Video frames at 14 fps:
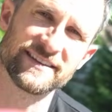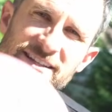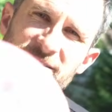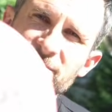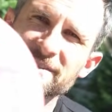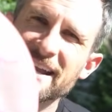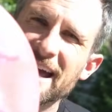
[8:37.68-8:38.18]

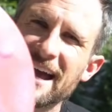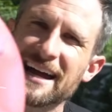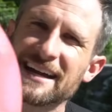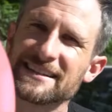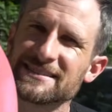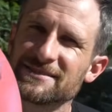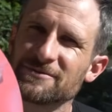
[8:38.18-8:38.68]
this one
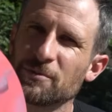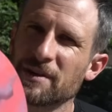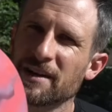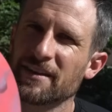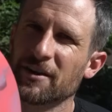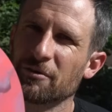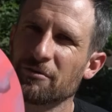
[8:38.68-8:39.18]
has one
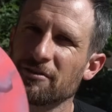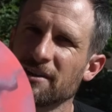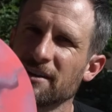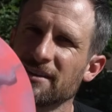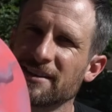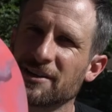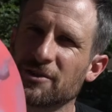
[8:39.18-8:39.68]
of their
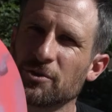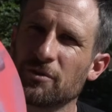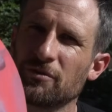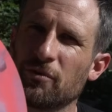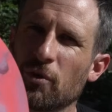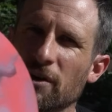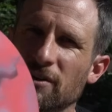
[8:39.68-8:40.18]
really cool
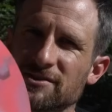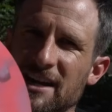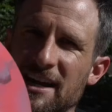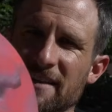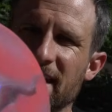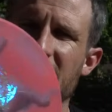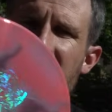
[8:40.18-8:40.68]
foils
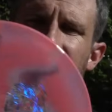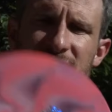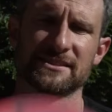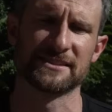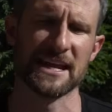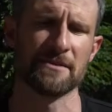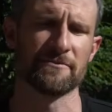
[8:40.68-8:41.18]
on it. They have a
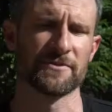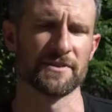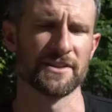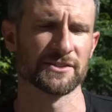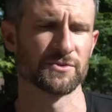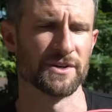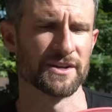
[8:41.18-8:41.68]
stamp for
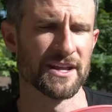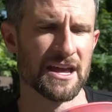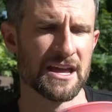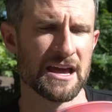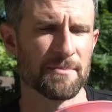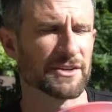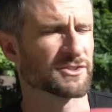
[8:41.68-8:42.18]
this one.
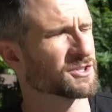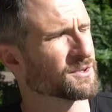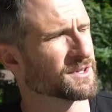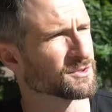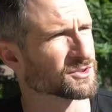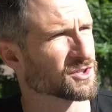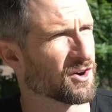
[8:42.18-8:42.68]
I'm not sure
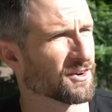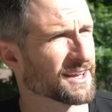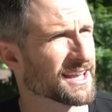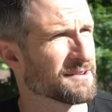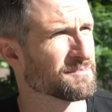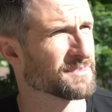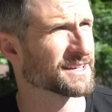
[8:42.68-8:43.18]
what it was called
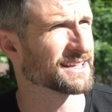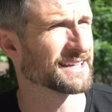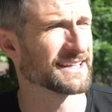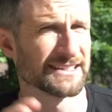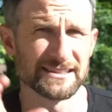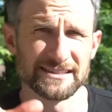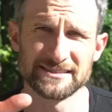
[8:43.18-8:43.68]
again, but
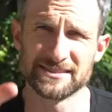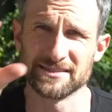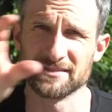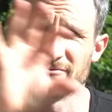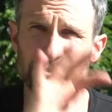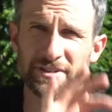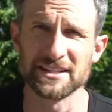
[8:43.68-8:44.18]
it is
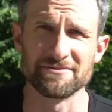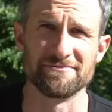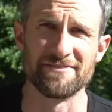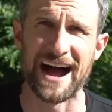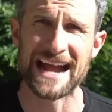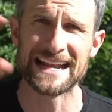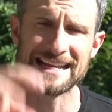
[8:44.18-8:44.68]
really
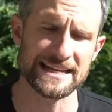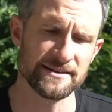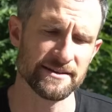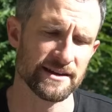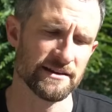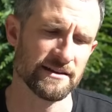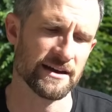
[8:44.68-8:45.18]
viney,
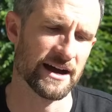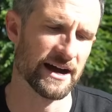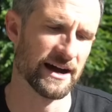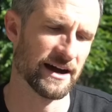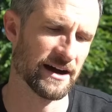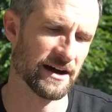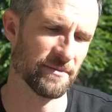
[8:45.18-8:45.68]

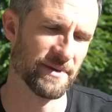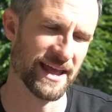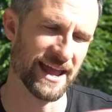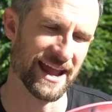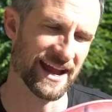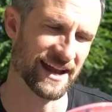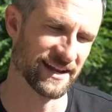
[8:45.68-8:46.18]

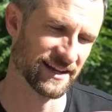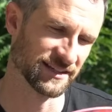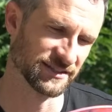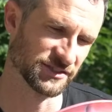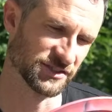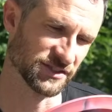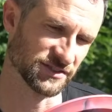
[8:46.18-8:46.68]
and
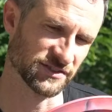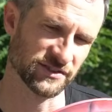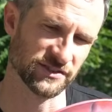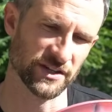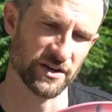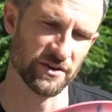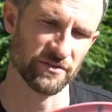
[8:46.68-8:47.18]
it's just
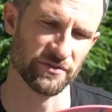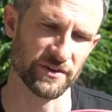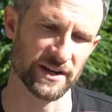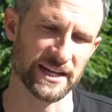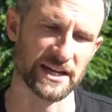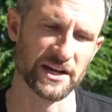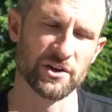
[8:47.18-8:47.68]
so
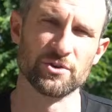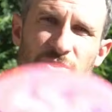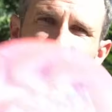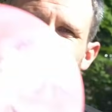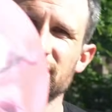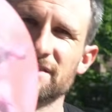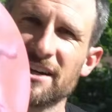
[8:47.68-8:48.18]
freaking
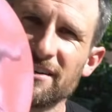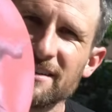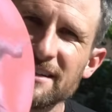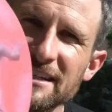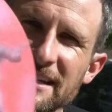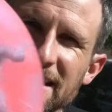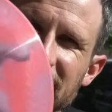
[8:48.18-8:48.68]
cool. So
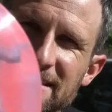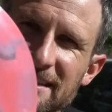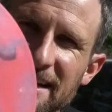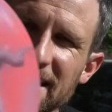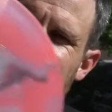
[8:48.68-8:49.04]
excited